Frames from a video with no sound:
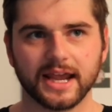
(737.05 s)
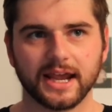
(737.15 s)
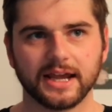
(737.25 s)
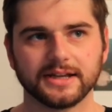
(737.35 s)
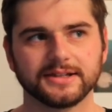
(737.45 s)

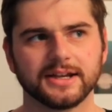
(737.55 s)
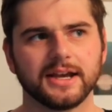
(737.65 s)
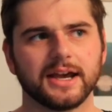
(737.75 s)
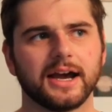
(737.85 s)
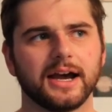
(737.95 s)
And
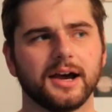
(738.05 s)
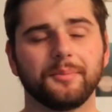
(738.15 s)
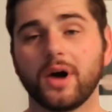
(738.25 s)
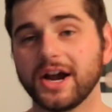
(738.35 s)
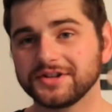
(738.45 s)

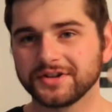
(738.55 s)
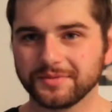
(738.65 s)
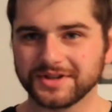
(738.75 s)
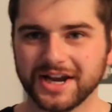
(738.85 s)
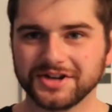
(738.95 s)
my
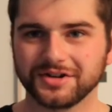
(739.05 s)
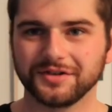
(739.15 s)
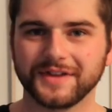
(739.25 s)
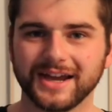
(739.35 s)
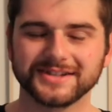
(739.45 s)
interpretation
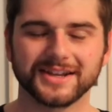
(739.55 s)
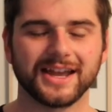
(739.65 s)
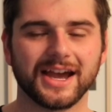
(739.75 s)
of that's